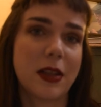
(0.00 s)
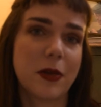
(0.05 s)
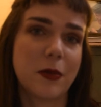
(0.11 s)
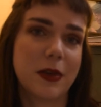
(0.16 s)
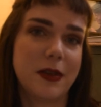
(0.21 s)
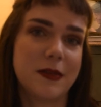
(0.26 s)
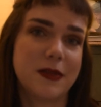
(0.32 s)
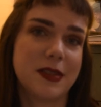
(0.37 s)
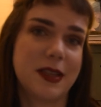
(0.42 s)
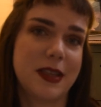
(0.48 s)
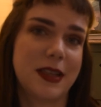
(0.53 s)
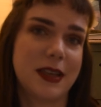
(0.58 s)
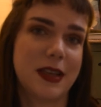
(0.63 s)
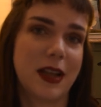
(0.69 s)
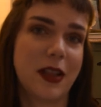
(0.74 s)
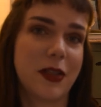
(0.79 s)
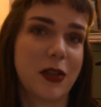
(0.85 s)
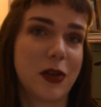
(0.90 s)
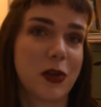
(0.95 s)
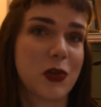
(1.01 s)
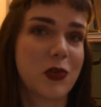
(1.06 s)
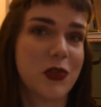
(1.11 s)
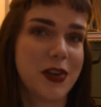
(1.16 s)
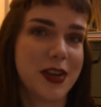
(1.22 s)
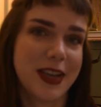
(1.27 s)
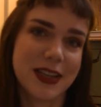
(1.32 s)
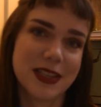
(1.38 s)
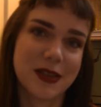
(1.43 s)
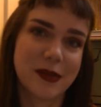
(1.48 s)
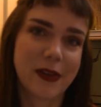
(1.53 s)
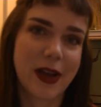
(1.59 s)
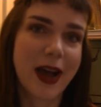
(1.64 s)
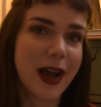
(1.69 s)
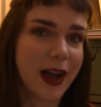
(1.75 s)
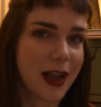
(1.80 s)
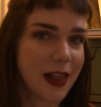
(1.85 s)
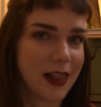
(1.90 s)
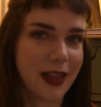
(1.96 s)
that we've seen the creative
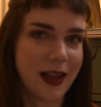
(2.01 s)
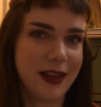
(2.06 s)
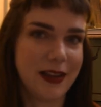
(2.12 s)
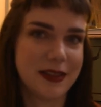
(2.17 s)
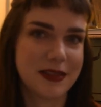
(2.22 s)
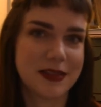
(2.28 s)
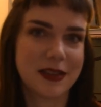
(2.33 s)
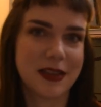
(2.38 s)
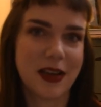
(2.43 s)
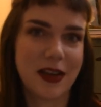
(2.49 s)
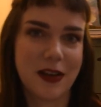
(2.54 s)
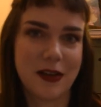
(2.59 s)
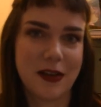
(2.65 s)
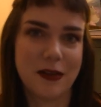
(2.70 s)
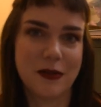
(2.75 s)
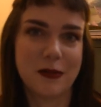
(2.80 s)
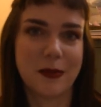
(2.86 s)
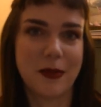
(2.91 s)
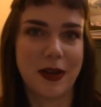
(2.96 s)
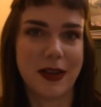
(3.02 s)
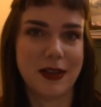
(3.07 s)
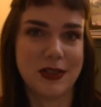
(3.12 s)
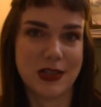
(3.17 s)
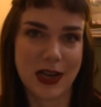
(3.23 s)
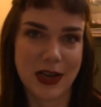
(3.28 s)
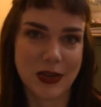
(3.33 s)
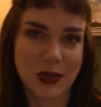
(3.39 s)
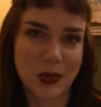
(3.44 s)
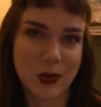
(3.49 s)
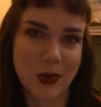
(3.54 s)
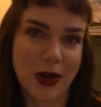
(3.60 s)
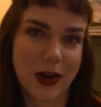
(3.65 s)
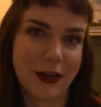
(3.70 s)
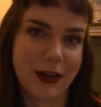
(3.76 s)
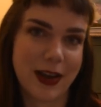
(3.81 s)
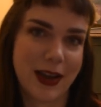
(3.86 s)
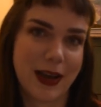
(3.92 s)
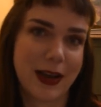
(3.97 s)
highlights of my
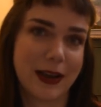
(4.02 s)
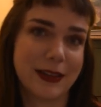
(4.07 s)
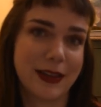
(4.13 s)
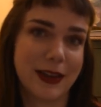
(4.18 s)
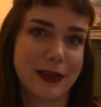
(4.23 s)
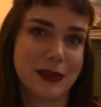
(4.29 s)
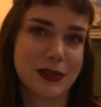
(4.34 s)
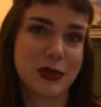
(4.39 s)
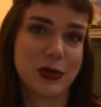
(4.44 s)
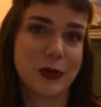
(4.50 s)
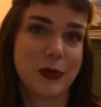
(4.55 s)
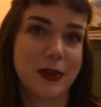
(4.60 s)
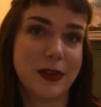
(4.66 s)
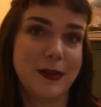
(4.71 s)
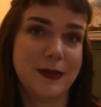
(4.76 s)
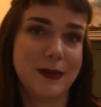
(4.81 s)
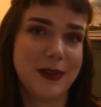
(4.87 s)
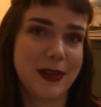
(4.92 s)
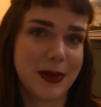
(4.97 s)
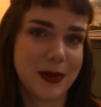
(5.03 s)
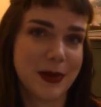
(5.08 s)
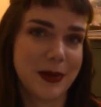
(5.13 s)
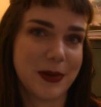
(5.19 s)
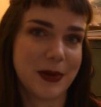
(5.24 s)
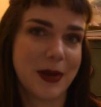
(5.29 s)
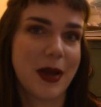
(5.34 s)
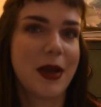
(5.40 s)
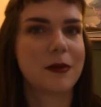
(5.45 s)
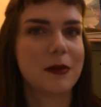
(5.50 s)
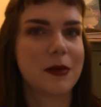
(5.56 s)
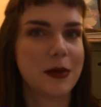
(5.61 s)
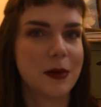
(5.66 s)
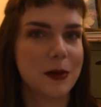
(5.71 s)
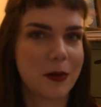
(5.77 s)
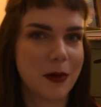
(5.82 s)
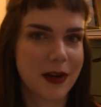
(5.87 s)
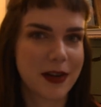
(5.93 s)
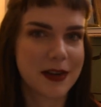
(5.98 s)
January, I'd like to review what I
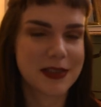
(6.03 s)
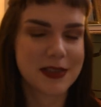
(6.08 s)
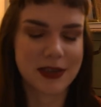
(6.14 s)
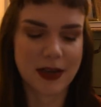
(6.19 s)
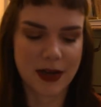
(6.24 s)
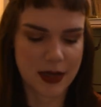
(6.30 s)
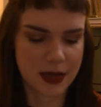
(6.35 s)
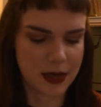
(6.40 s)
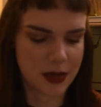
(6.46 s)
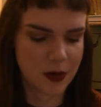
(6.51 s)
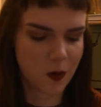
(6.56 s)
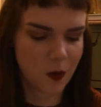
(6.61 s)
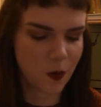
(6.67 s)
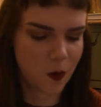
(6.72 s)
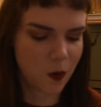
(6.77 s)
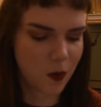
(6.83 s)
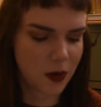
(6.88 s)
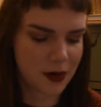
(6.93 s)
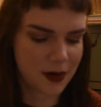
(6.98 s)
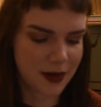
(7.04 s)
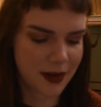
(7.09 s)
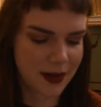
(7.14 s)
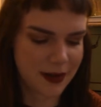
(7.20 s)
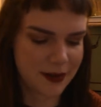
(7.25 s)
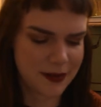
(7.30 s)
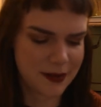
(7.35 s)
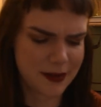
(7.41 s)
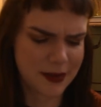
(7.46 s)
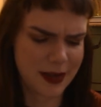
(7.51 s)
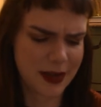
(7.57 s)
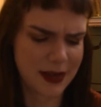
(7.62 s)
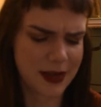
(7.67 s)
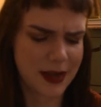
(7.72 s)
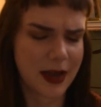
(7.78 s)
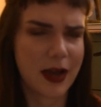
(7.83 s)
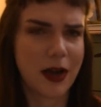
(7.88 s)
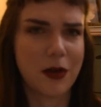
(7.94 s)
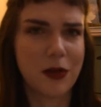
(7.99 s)
worked on, what I think,
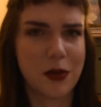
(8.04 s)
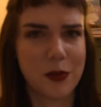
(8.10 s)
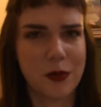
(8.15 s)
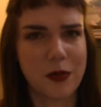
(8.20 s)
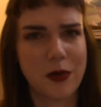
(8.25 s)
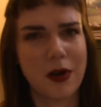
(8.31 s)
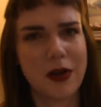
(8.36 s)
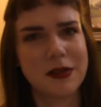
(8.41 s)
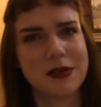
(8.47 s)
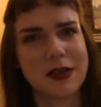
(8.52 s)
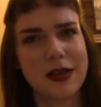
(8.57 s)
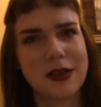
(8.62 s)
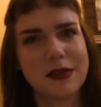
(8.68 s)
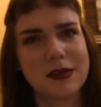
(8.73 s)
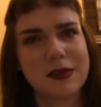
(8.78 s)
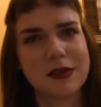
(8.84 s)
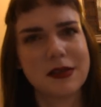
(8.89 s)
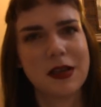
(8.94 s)
how the process